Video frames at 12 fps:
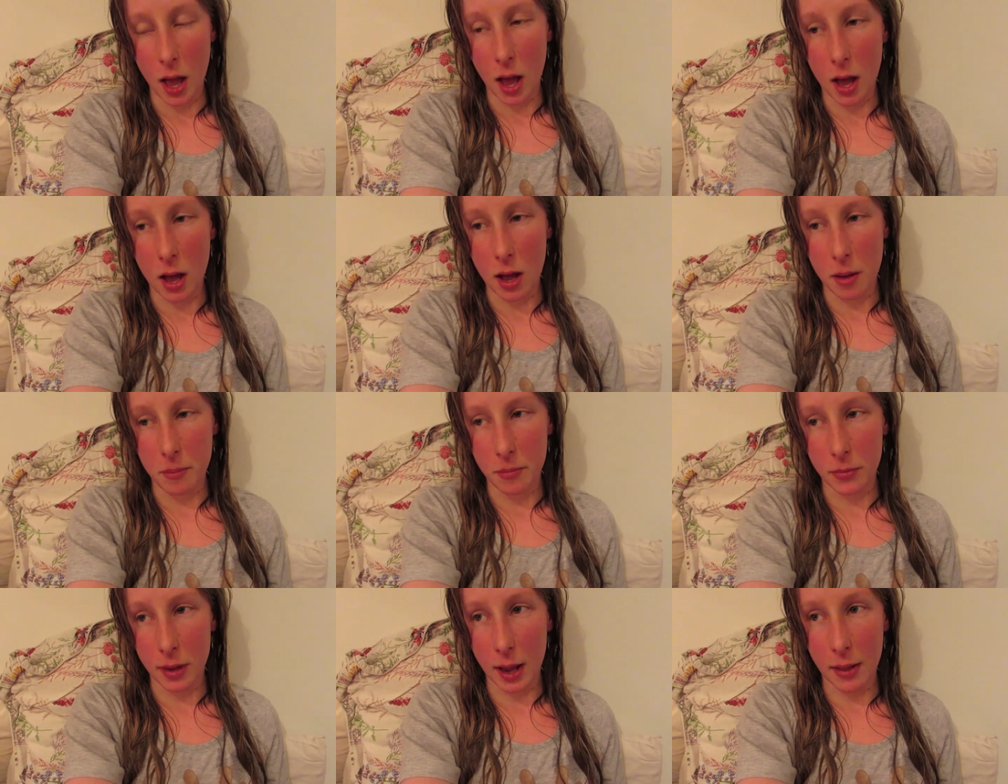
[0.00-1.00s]

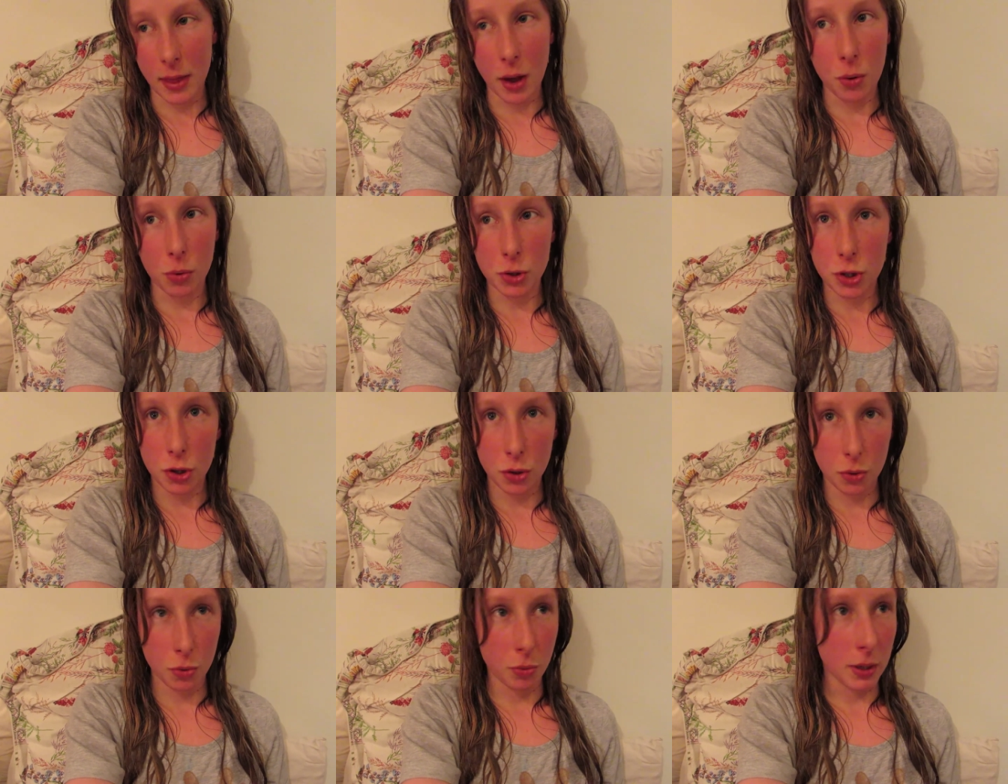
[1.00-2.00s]
Um, and that
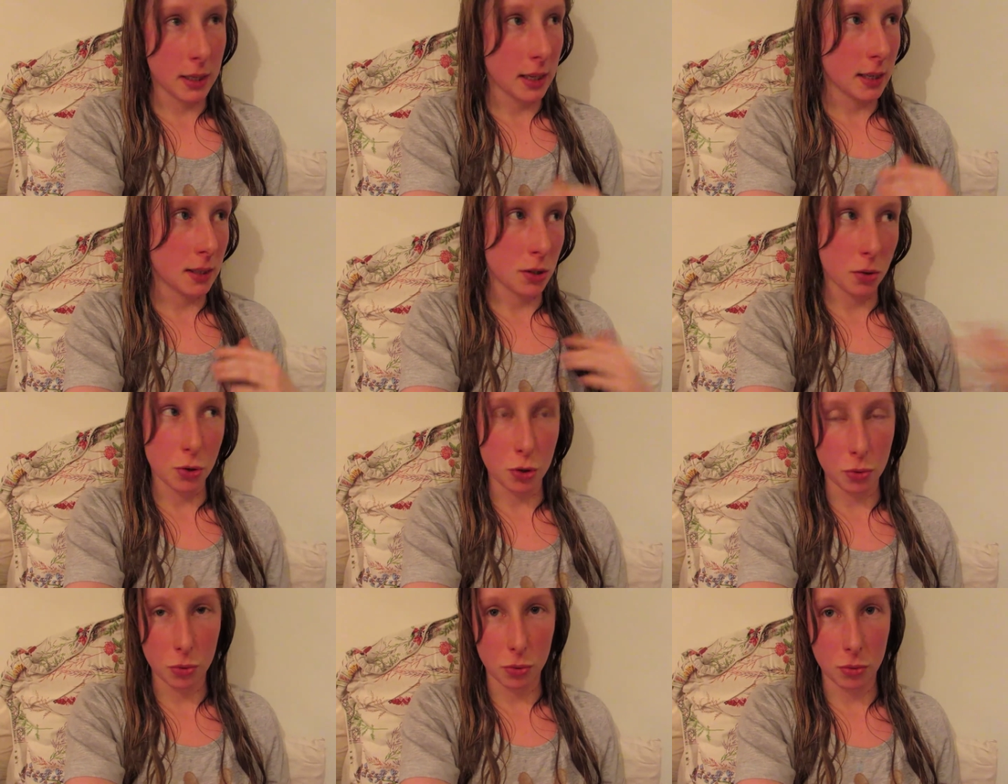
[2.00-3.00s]
also we did
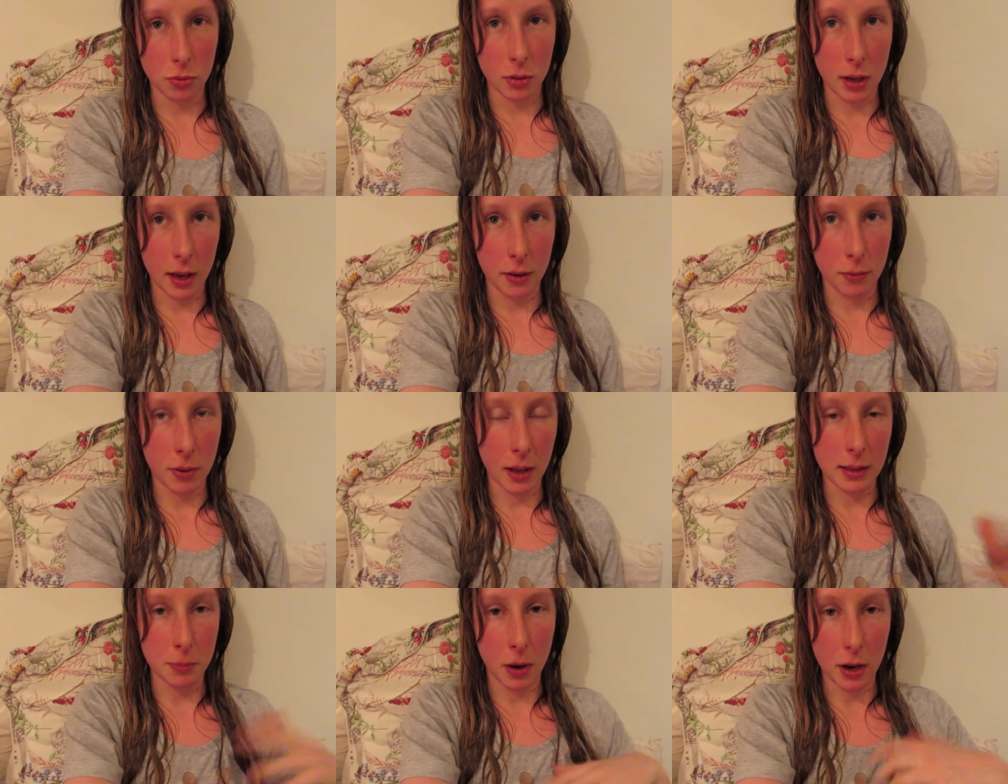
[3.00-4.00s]
social kind of
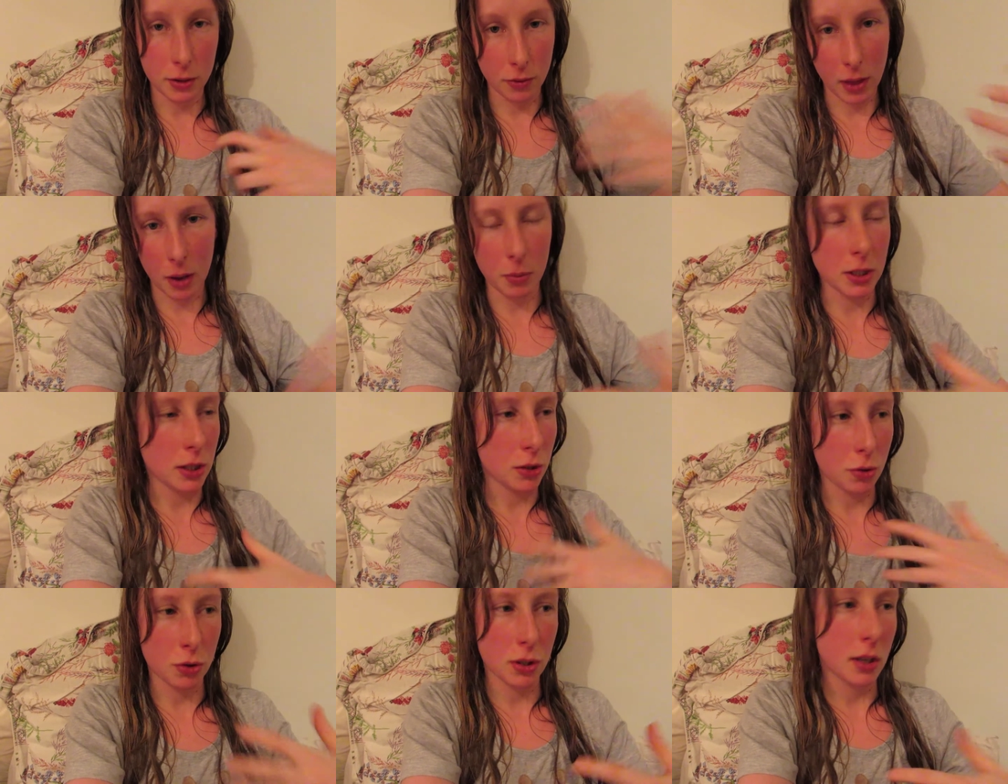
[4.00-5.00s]
as part of that we did
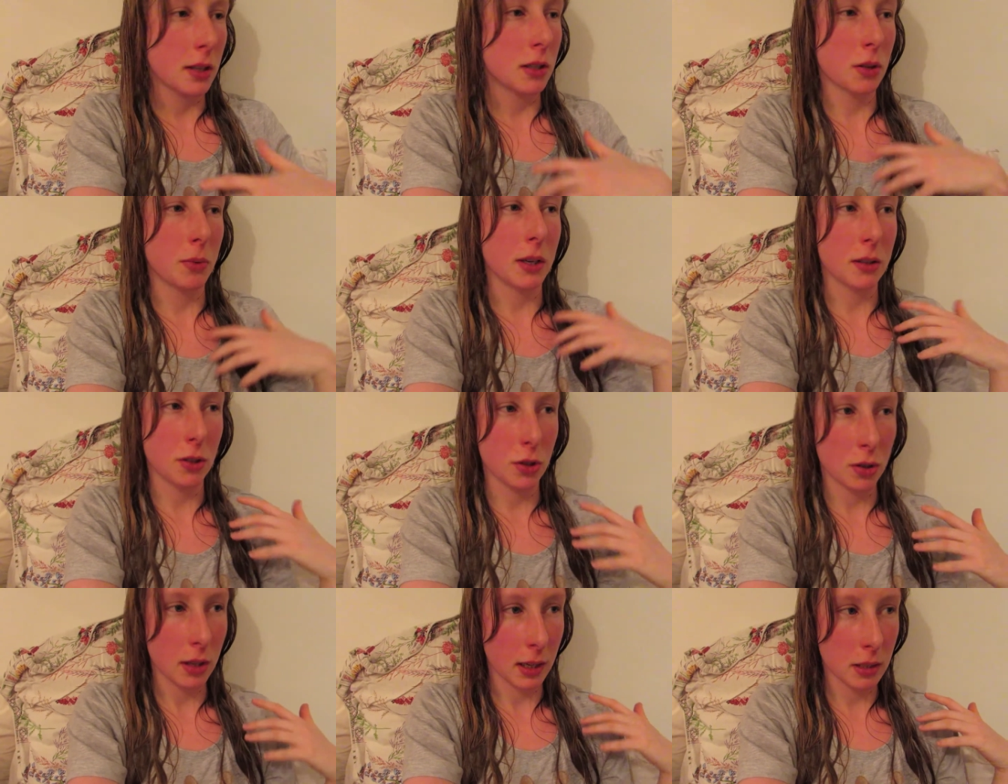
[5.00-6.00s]
social studies so we
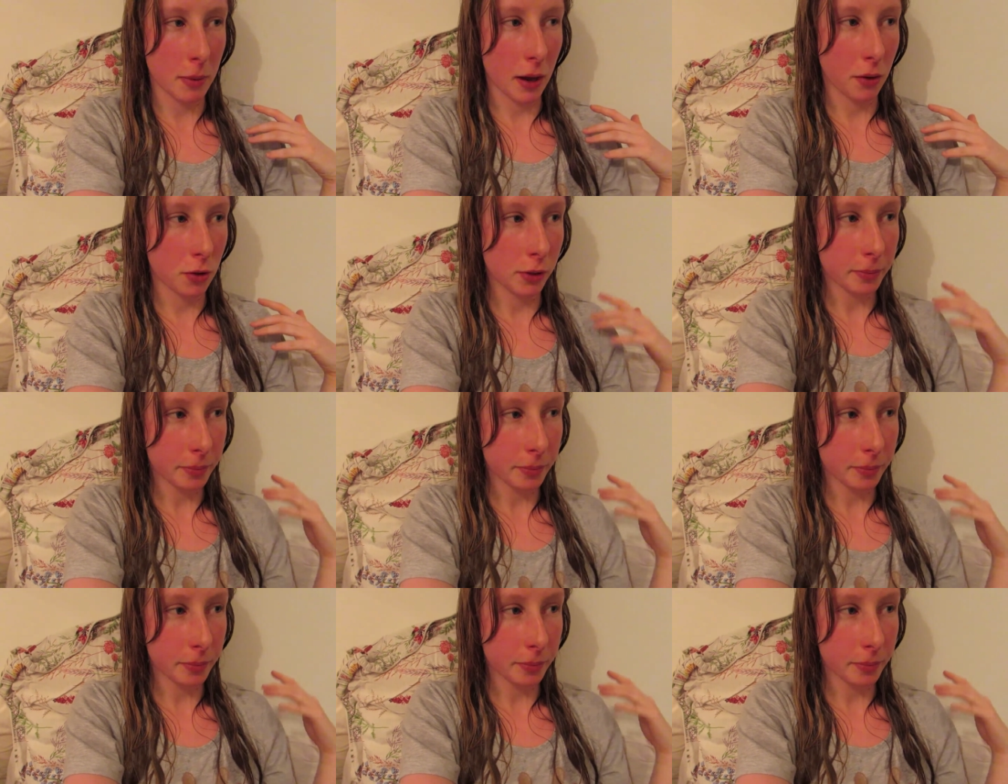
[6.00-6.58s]
understood things about